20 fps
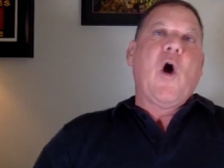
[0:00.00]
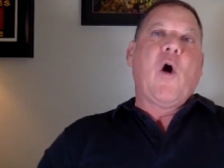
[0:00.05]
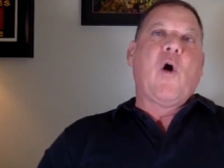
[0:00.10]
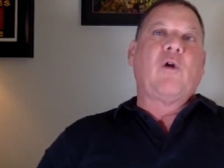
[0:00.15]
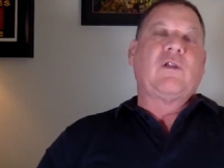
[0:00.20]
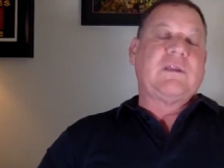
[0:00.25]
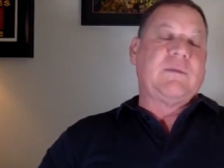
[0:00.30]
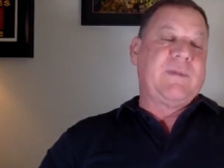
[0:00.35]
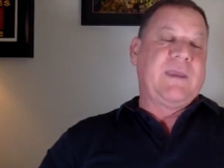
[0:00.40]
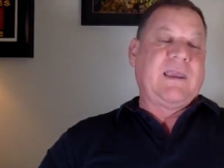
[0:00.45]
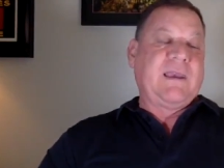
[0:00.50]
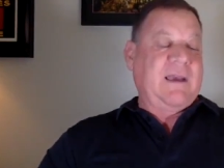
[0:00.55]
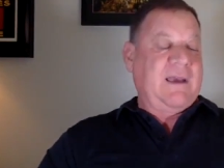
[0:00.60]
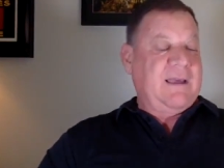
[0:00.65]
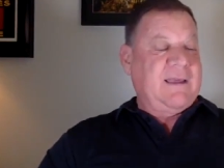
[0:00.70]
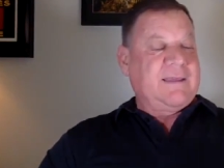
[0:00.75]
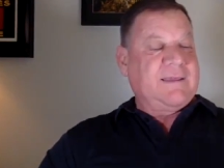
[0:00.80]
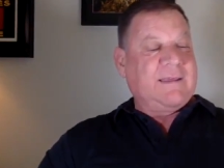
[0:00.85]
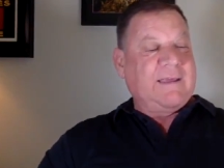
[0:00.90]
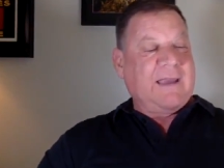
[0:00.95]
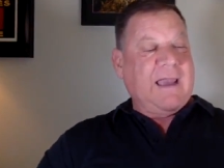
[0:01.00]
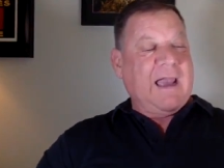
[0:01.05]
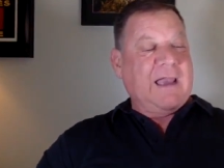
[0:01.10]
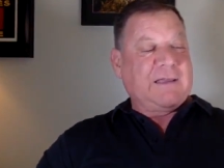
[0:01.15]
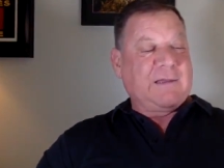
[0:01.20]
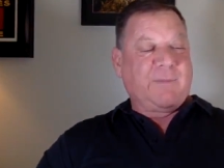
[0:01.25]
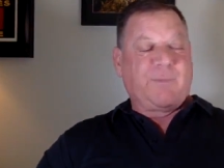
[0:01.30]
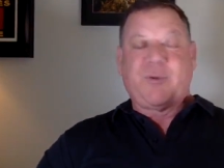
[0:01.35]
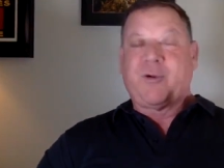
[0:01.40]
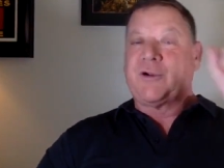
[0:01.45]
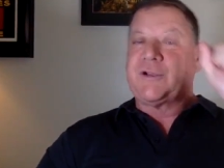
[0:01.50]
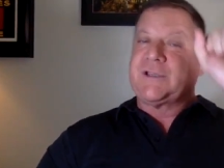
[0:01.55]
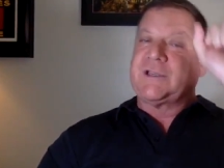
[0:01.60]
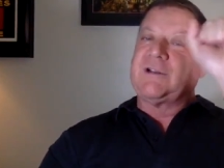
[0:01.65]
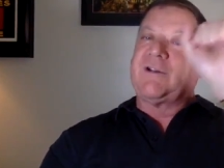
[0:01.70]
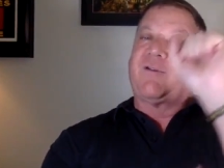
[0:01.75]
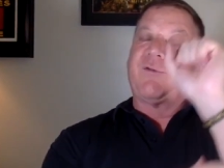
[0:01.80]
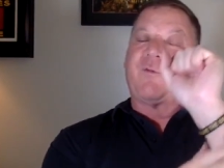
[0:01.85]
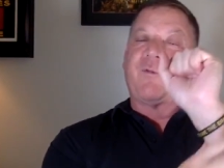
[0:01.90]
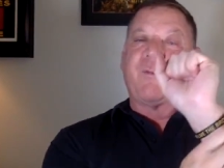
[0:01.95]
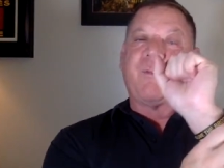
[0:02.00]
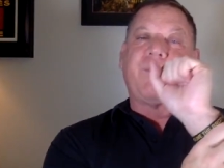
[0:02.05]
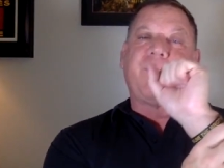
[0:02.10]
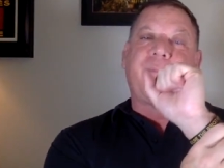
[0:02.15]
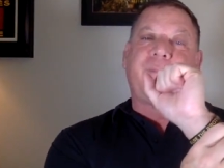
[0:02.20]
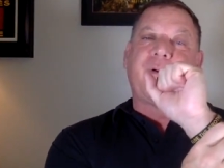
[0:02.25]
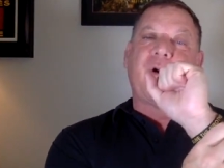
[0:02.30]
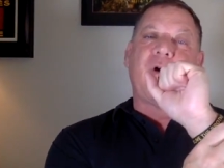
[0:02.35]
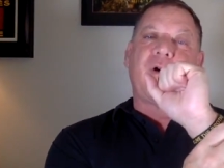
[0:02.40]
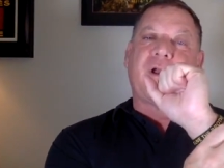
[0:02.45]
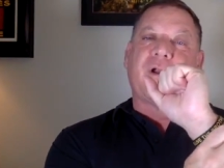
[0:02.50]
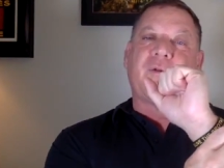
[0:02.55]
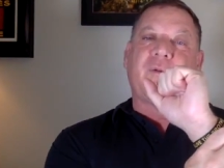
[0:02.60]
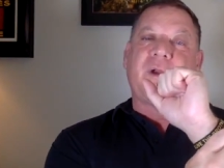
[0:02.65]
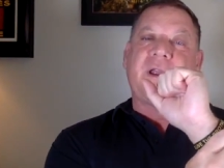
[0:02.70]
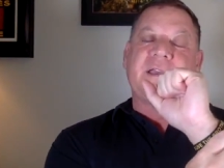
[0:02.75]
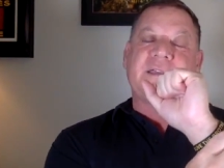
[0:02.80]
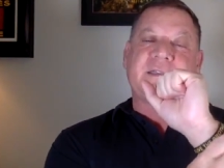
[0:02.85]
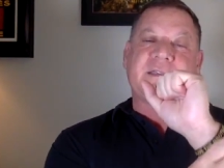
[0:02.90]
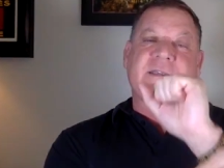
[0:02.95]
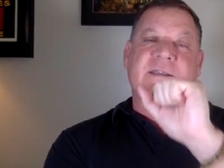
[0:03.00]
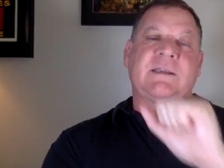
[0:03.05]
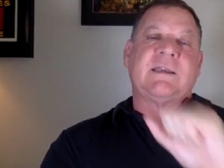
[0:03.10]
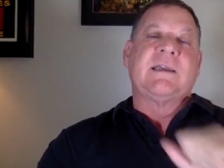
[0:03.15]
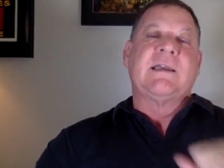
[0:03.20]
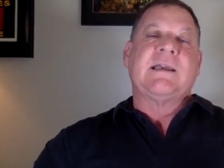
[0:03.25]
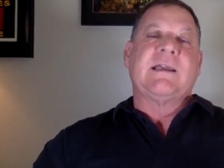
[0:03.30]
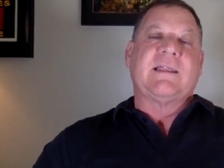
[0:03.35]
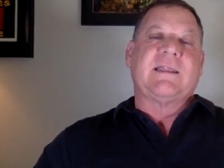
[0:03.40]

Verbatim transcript: only because as a person of broken risks,